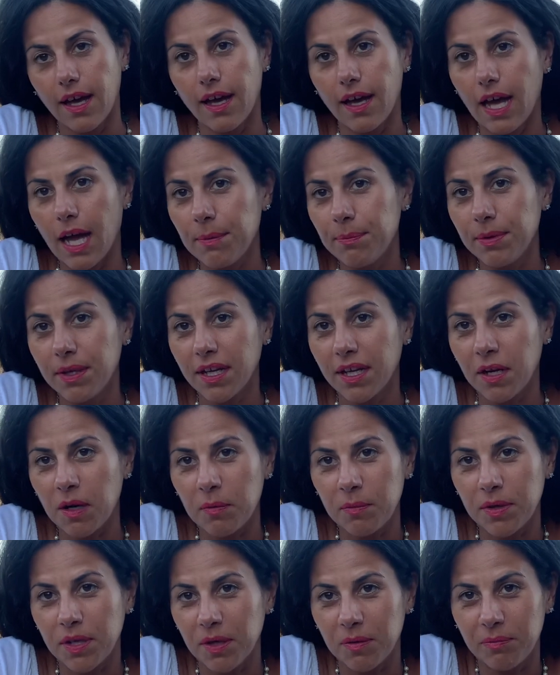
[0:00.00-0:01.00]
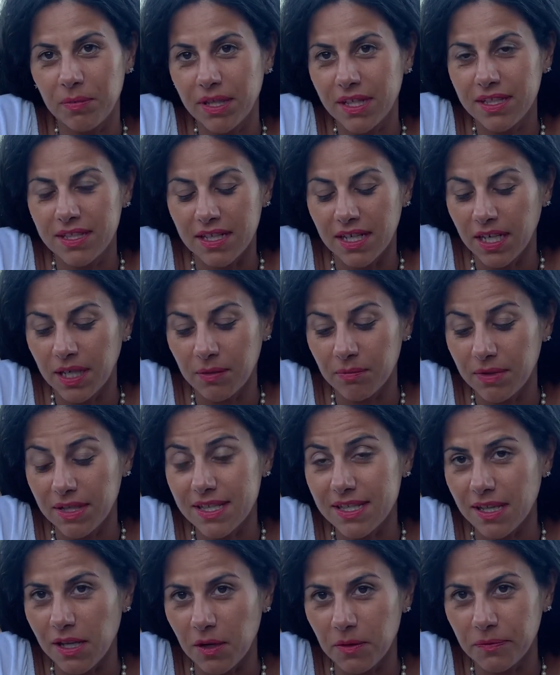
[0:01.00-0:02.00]
are picking up here big time
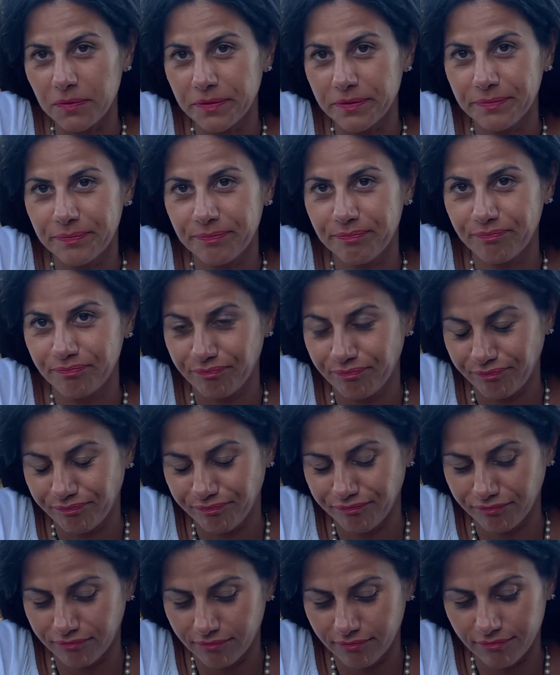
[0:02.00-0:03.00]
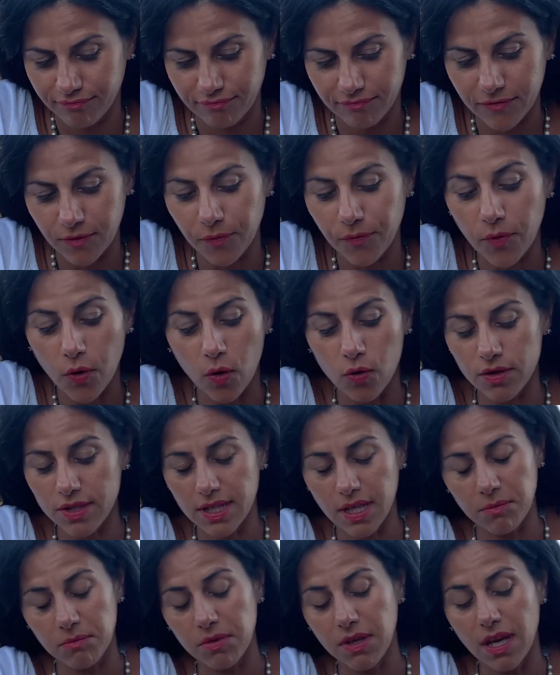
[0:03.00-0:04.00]
with love. Of course,
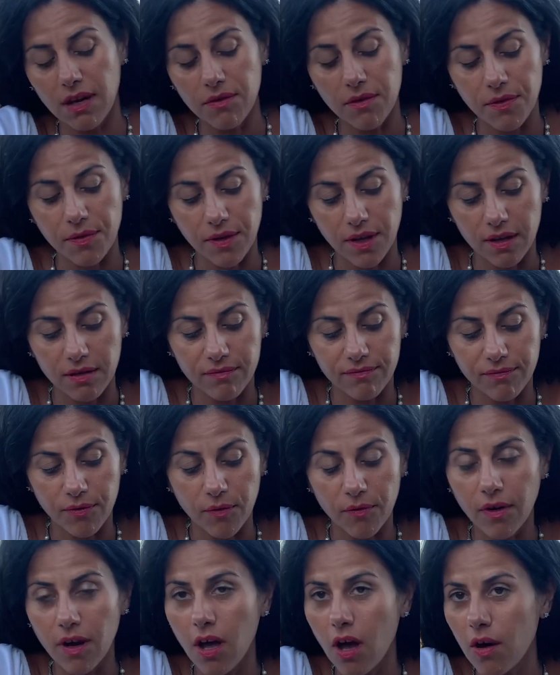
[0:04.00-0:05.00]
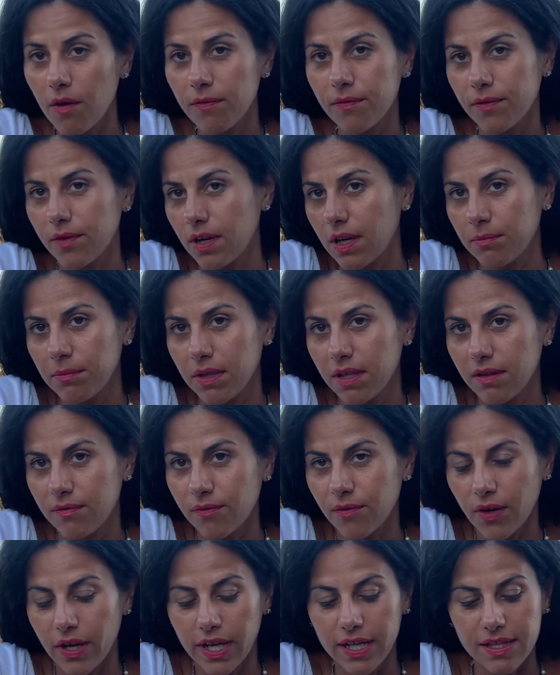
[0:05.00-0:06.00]
can be everything from love, I mean,
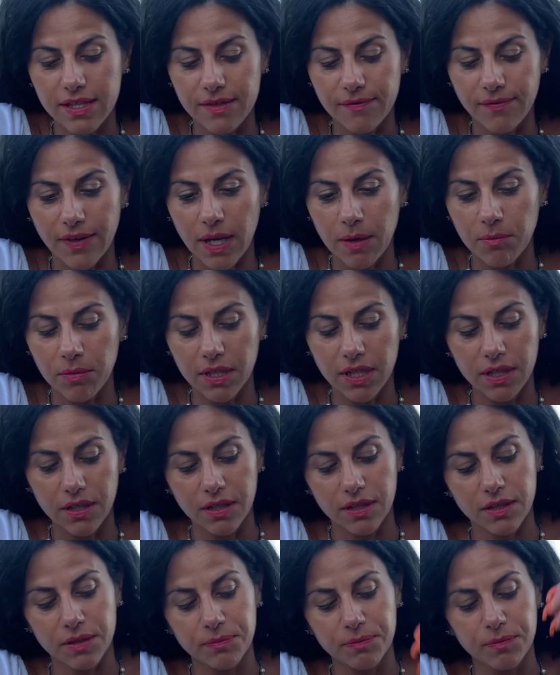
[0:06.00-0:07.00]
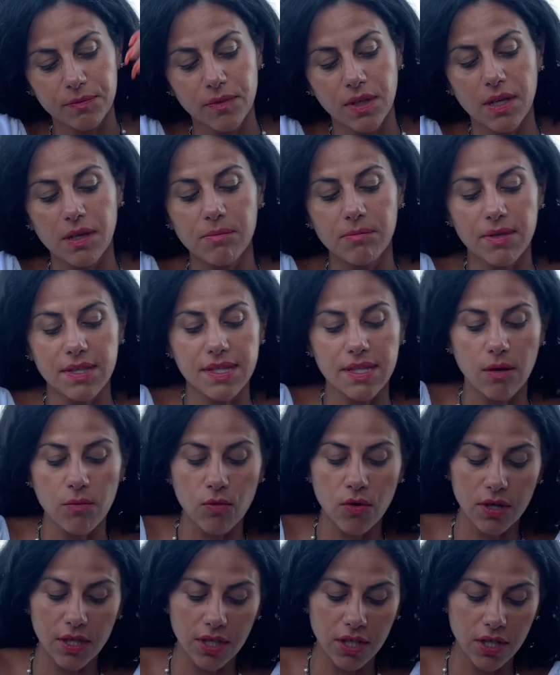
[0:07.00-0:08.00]
friends, family. But
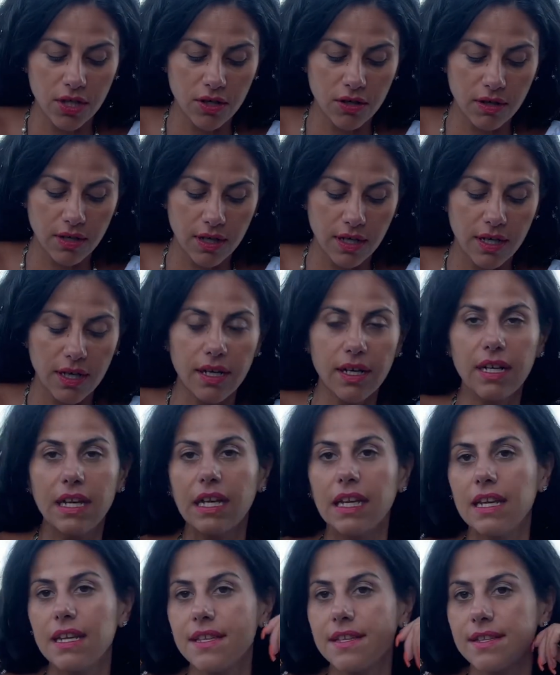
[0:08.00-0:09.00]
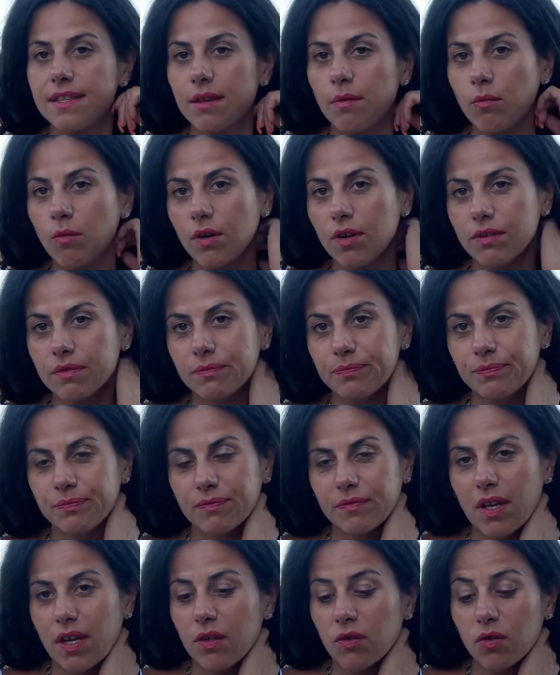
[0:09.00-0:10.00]
someone here uh, released someone.
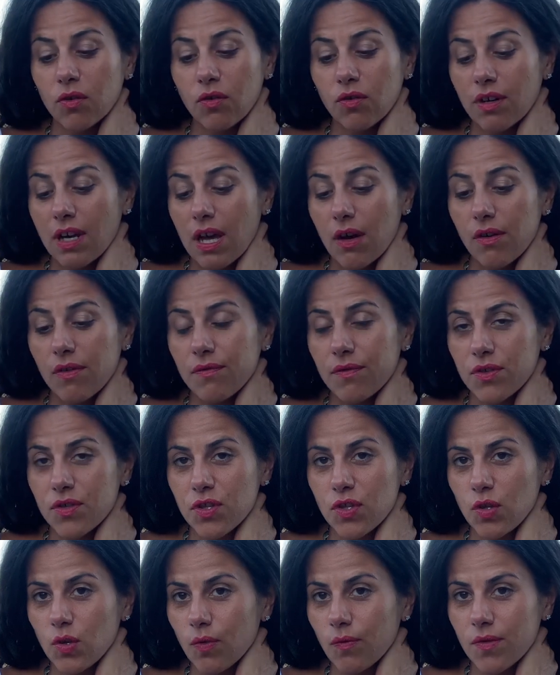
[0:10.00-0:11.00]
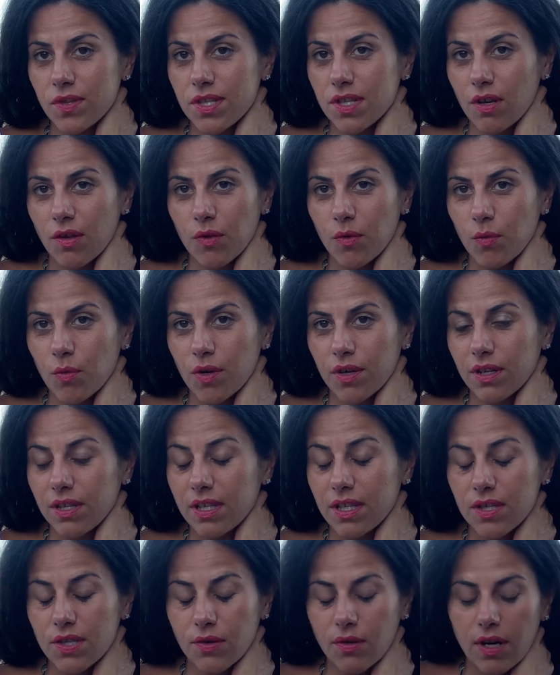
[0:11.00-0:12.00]
I don't know now if it's you, if it's other one. need
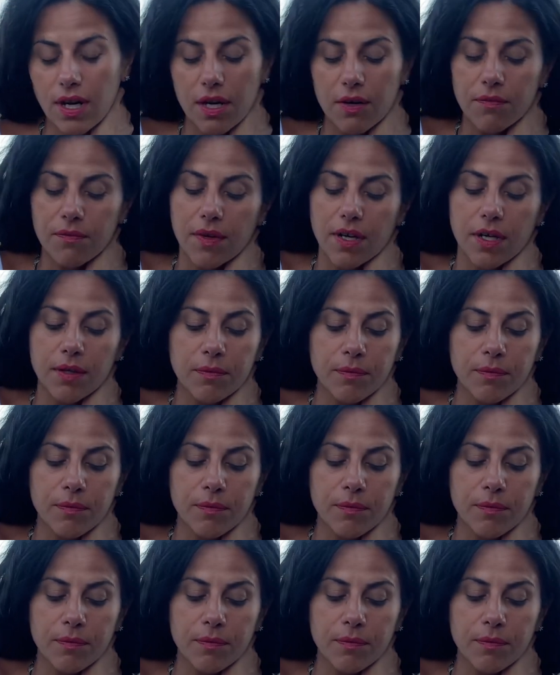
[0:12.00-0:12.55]
to clarify.